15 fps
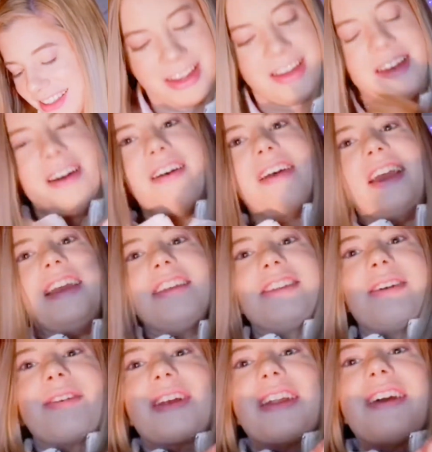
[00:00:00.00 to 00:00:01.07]
Okay,
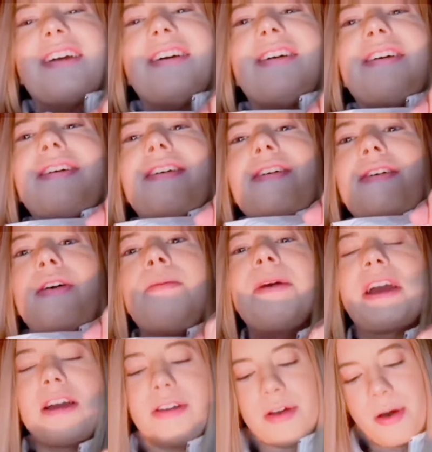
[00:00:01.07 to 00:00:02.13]
so we're gonna... Oh my
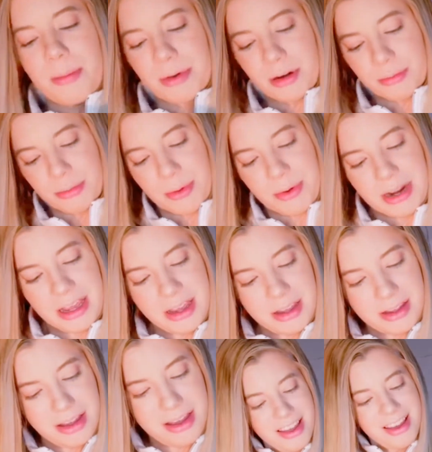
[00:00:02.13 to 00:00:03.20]
god, no, I'm gonna ruin
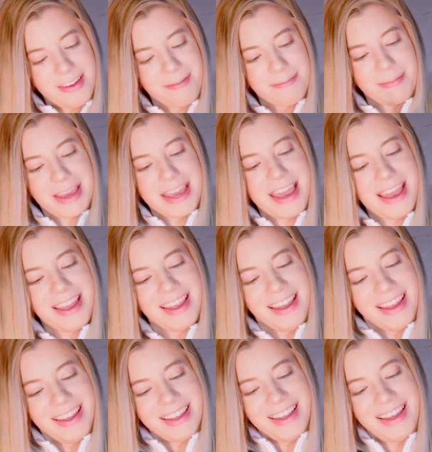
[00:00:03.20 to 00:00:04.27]
it. Me
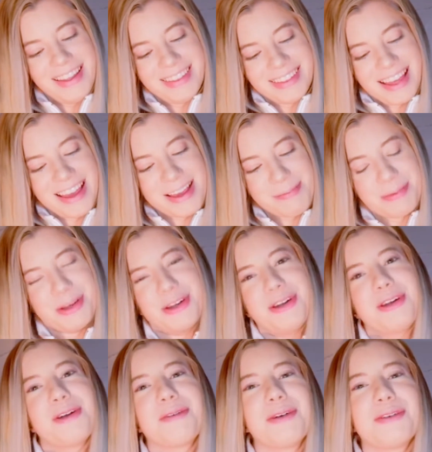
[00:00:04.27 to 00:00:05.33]
and my beauty
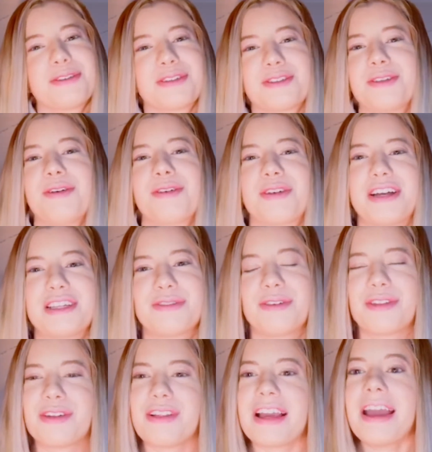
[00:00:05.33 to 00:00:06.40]
gurus are so graceful.
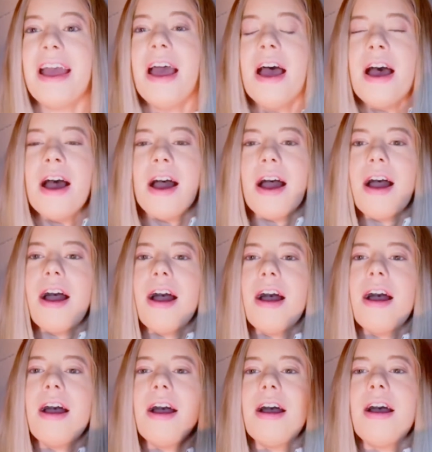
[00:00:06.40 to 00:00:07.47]
They're like,
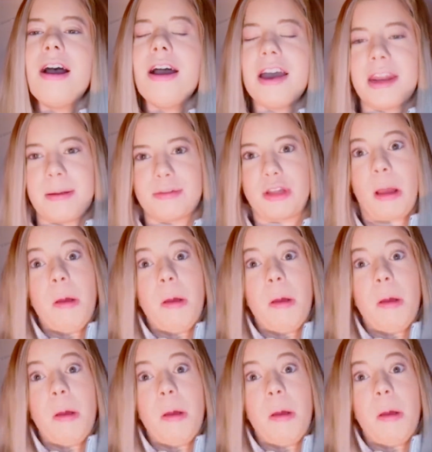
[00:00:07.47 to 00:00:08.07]
oh, and I'm just like...